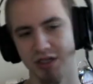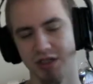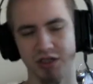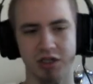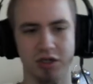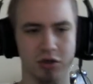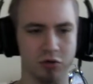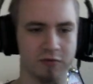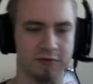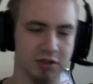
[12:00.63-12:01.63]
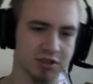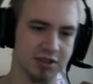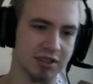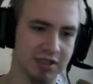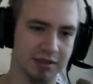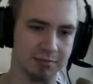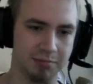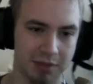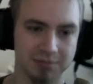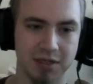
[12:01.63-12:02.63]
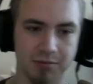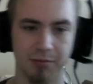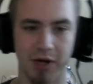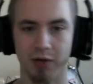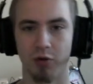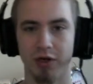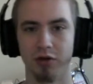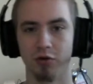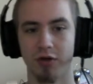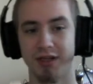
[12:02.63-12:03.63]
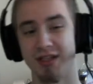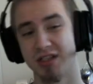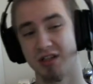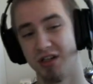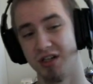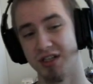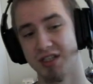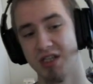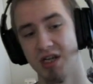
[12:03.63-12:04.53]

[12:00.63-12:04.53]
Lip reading: So first thing that pops up to mind when you look at this card is